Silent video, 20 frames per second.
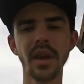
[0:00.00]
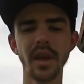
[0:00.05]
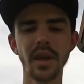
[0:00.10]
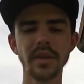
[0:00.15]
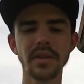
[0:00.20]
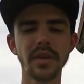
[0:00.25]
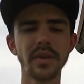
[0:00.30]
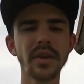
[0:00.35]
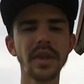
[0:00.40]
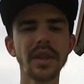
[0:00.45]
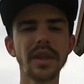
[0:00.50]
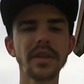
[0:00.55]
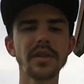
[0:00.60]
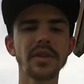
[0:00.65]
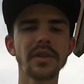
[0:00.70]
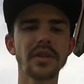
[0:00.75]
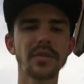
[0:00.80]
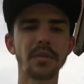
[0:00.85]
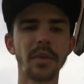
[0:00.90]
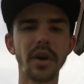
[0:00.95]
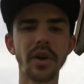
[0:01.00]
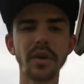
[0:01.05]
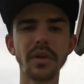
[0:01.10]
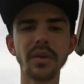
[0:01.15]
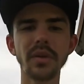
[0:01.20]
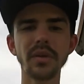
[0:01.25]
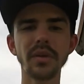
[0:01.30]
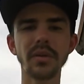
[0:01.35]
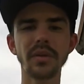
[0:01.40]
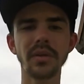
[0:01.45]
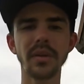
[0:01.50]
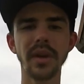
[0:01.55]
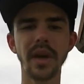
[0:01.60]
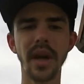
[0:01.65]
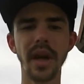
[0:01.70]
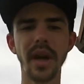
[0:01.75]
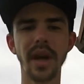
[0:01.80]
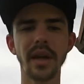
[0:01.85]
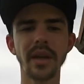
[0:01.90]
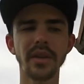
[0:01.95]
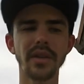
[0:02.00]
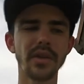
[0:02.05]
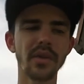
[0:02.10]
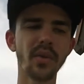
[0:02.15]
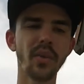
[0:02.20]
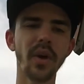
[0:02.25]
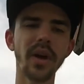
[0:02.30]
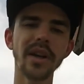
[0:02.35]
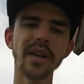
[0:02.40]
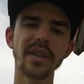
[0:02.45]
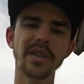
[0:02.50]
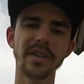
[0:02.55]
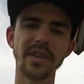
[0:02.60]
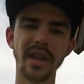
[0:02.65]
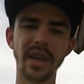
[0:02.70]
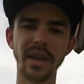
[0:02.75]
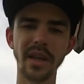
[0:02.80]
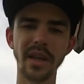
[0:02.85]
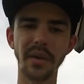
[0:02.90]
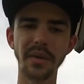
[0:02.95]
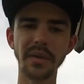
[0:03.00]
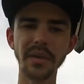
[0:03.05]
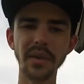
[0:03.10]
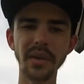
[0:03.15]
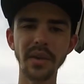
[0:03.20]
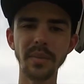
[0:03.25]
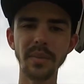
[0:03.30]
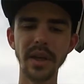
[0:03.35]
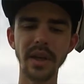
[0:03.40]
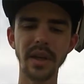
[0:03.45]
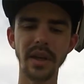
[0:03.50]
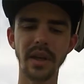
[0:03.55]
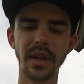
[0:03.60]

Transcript: Something this small, I do want it to stand little bit,